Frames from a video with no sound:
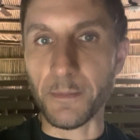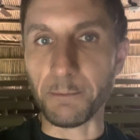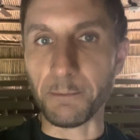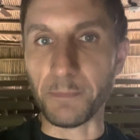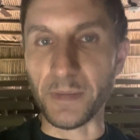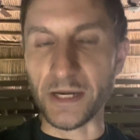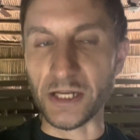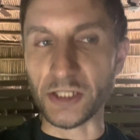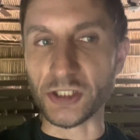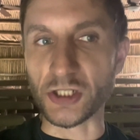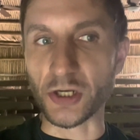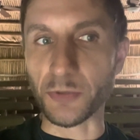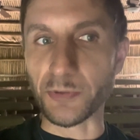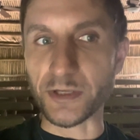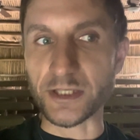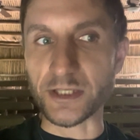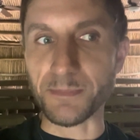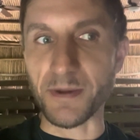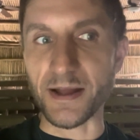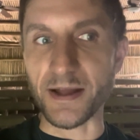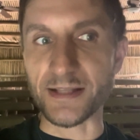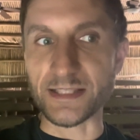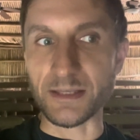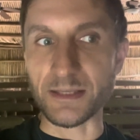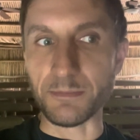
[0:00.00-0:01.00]
But it's your
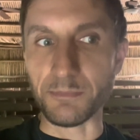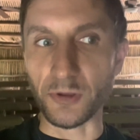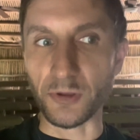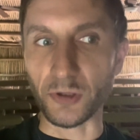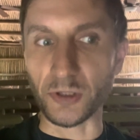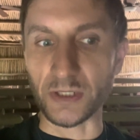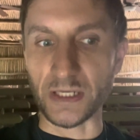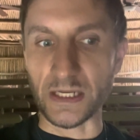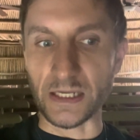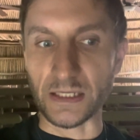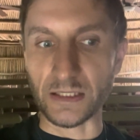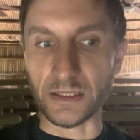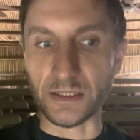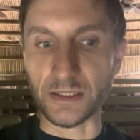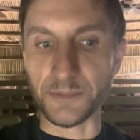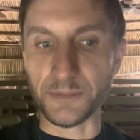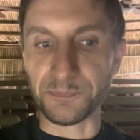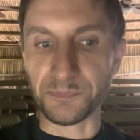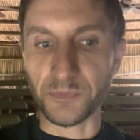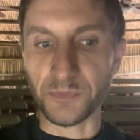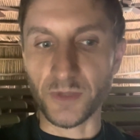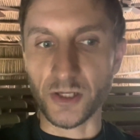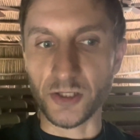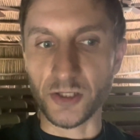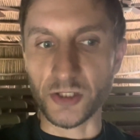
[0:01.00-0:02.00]
responsibility
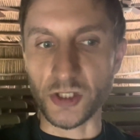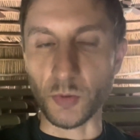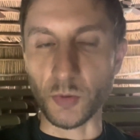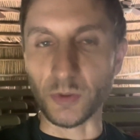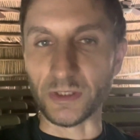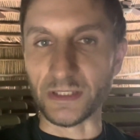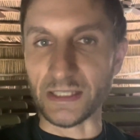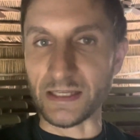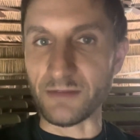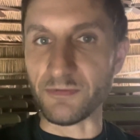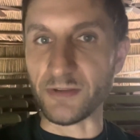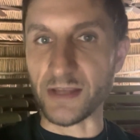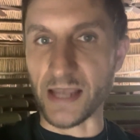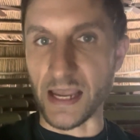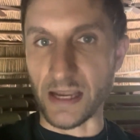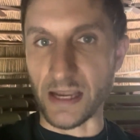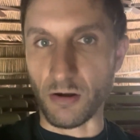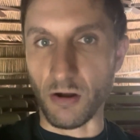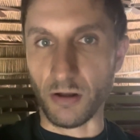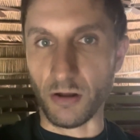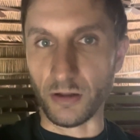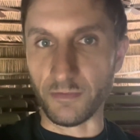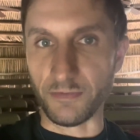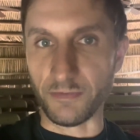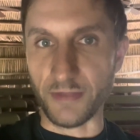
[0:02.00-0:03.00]
to alleviate
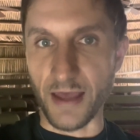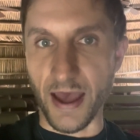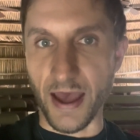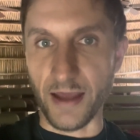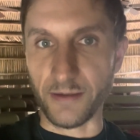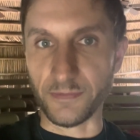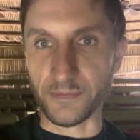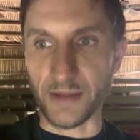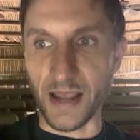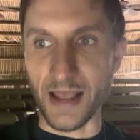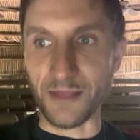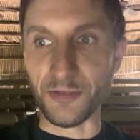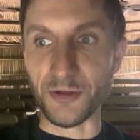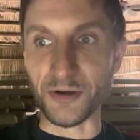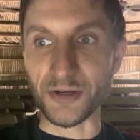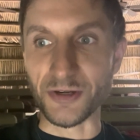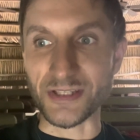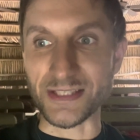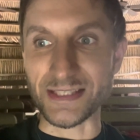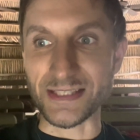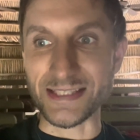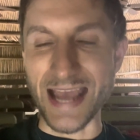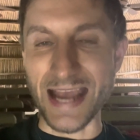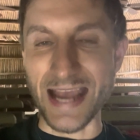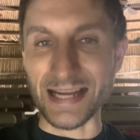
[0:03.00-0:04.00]
all of that. And
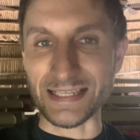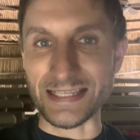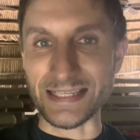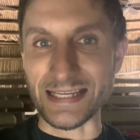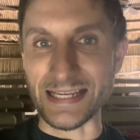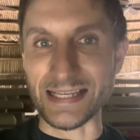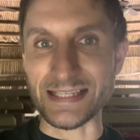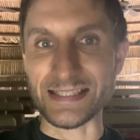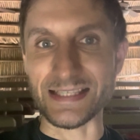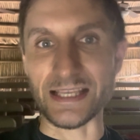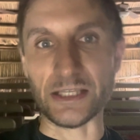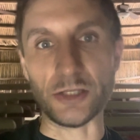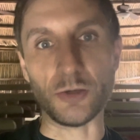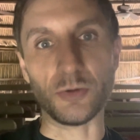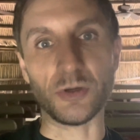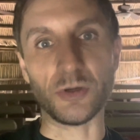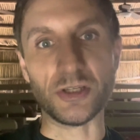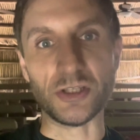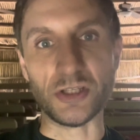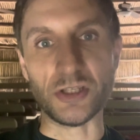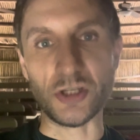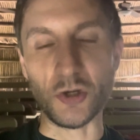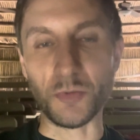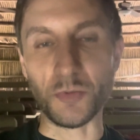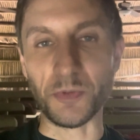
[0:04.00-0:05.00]
there's techniques that you
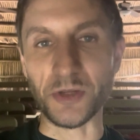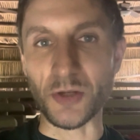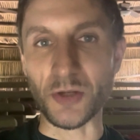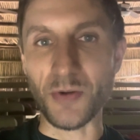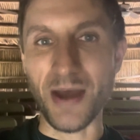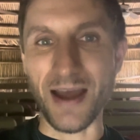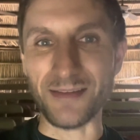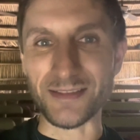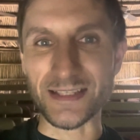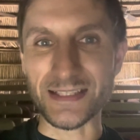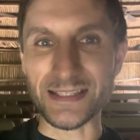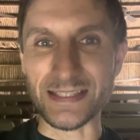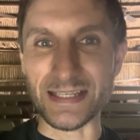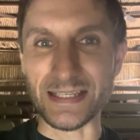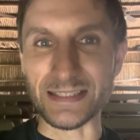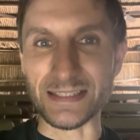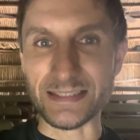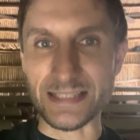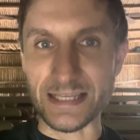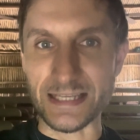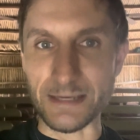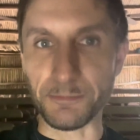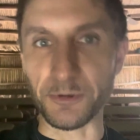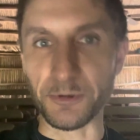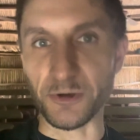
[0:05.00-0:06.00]
can do, but you have to dig
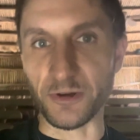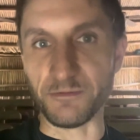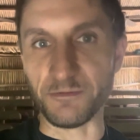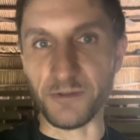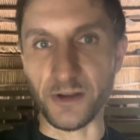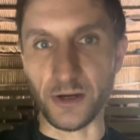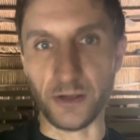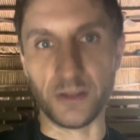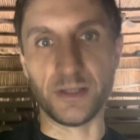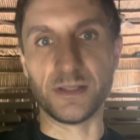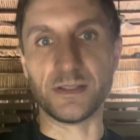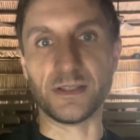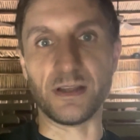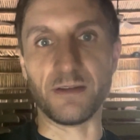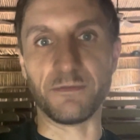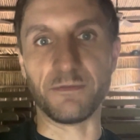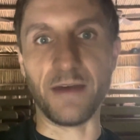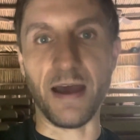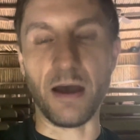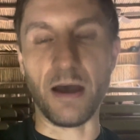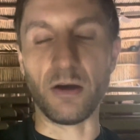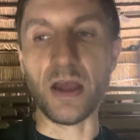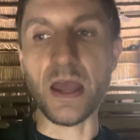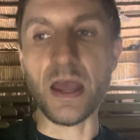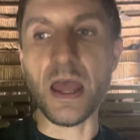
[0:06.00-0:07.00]
deeper to figure this stuff
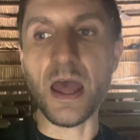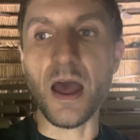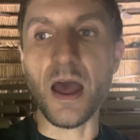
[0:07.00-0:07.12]
out.